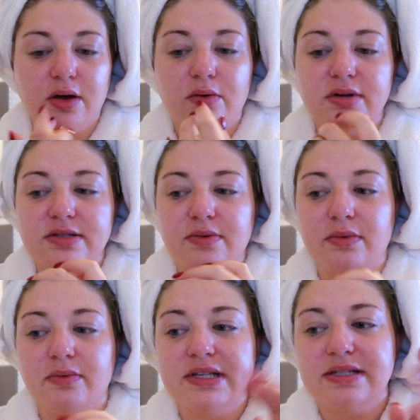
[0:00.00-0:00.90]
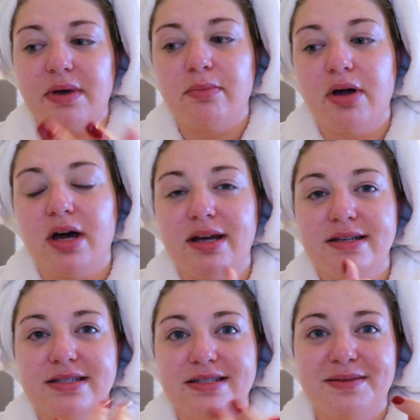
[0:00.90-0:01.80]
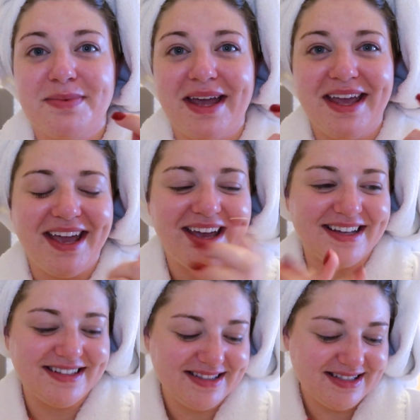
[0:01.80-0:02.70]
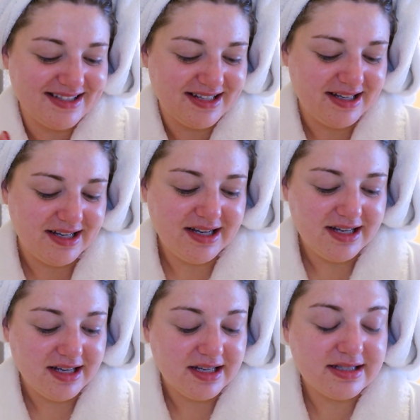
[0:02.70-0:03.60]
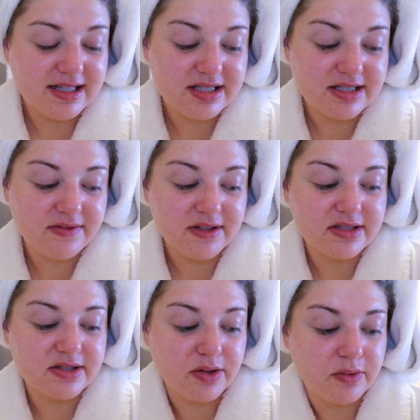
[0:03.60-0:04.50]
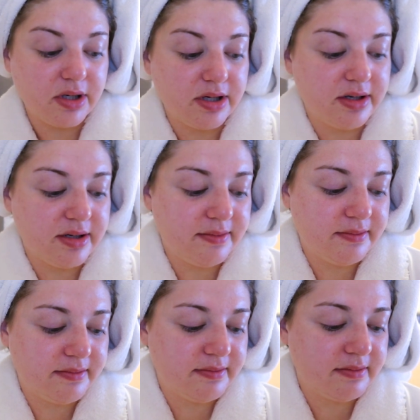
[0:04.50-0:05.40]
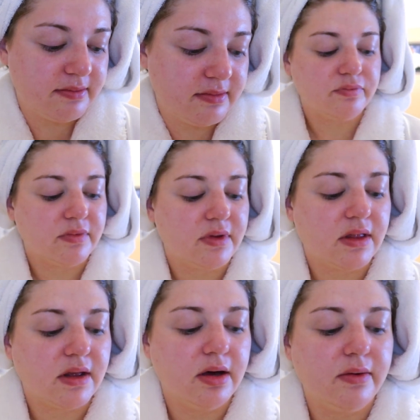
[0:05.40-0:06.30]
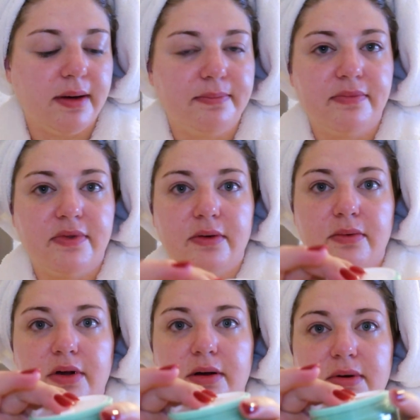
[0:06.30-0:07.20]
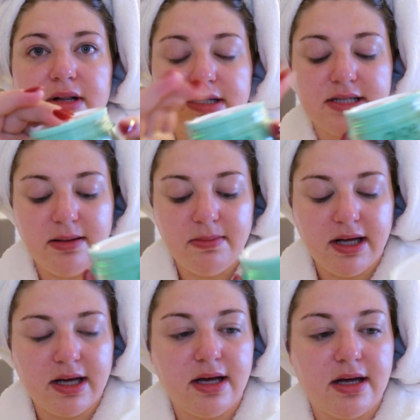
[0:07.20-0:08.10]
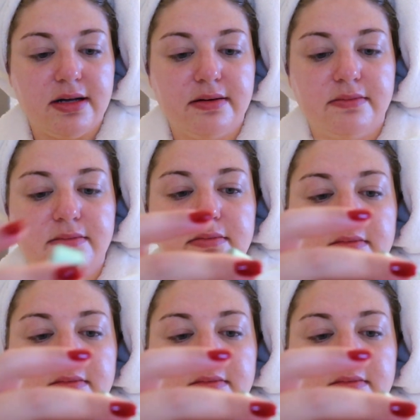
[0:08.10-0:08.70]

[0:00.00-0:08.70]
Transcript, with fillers: I always rub the rest of my products into my hands because they just feel so good. Okay, so we're gonna put the top back on,